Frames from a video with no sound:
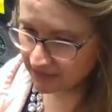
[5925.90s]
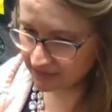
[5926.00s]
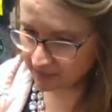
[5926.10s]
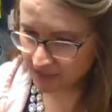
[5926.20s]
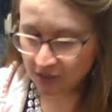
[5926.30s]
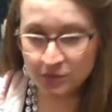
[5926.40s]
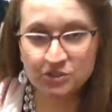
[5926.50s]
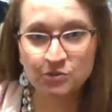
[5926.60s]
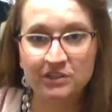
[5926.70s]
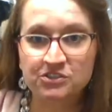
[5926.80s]
Let me know
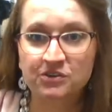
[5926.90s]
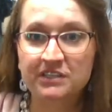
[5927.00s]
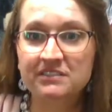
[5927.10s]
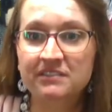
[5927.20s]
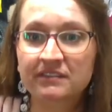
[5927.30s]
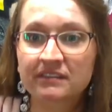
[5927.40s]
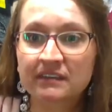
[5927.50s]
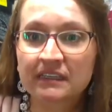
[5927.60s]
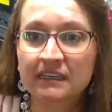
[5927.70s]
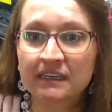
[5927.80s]
which one, Joyce.
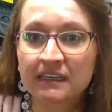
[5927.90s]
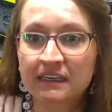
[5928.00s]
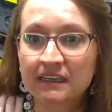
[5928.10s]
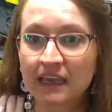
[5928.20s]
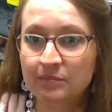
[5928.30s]
Okay,